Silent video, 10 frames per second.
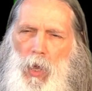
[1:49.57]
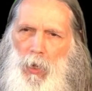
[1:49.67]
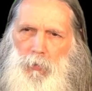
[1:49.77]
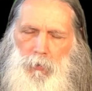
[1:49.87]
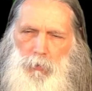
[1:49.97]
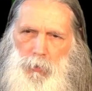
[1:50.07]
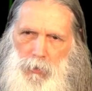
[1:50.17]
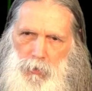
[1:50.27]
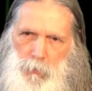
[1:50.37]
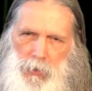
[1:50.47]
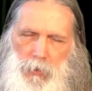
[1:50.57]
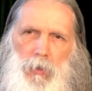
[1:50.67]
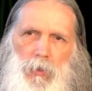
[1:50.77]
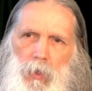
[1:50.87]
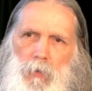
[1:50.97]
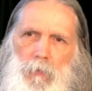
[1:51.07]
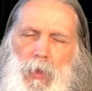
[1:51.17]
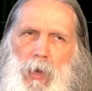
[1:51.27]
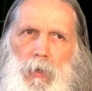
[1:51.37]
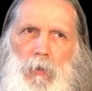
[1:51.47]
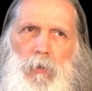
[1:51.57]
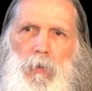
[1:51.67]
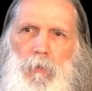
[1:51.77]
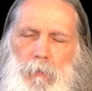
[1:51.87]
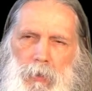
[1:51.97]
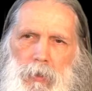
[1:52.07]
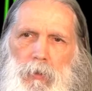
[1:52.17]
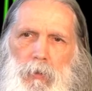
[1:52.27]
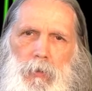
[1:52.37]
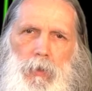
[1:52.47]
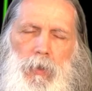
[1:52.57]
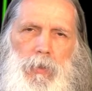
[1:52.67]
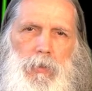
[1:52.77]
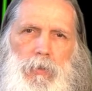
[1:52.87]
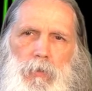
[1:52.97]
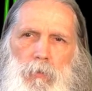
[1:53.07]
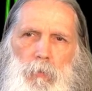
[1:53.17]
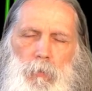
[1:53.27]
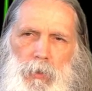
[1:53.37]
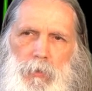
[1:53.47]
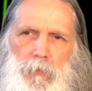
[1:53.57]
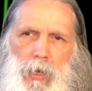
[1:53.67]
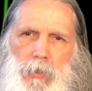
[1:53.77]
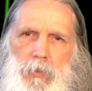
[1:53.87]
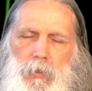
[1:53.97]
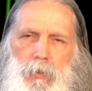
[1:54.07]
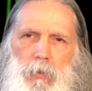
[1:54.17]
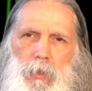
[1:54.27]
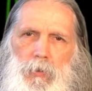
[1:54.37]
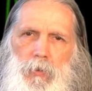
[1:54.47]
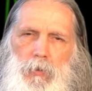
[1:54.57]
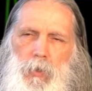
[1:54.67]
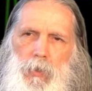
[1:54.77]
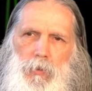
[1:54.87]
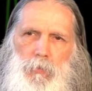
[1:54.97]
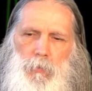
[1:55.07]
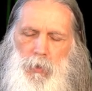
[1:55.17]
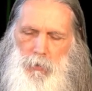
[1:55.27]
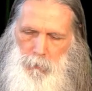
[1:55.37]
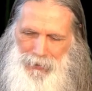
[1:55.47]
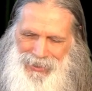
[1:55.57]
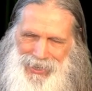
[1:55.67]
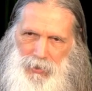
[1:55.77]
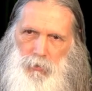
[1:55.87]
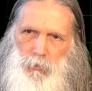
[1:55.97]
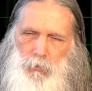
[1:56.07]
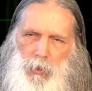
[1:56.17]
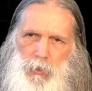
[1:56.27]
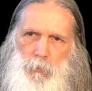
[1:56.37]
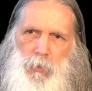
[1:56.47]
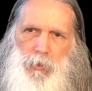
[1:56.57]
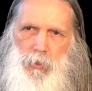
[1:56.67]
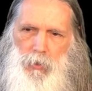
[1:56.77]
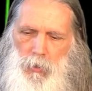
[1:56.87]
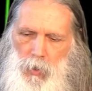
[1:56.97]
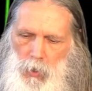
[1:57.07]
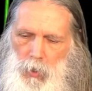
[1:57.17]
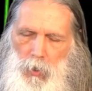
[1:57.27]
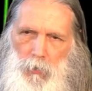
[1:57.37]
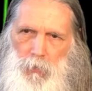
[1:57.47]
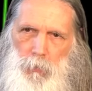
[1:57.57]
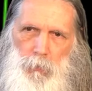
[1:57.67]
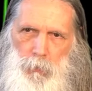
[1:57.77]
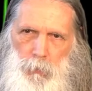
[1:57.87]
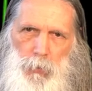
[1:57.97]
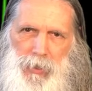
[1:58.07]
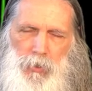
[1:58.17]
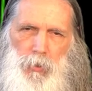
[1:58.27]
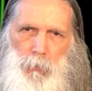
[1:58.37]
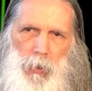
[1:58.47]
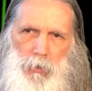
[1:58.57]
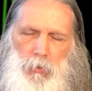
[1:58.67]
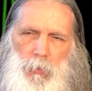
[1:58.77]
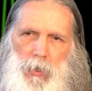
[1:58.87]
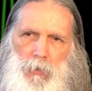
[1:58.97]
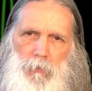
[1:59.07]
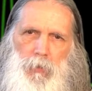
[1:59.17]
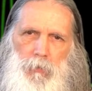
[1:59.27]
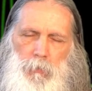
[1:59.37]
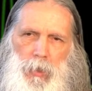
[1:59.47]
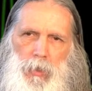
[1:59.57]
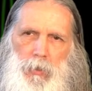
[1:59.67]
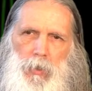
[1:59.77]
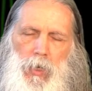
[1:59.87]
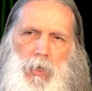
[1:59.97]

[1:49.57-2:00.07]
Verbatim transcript: And the transmission of that field is much faster than the, trans, than the mechanical transmission of the pressure pulse wave of blood.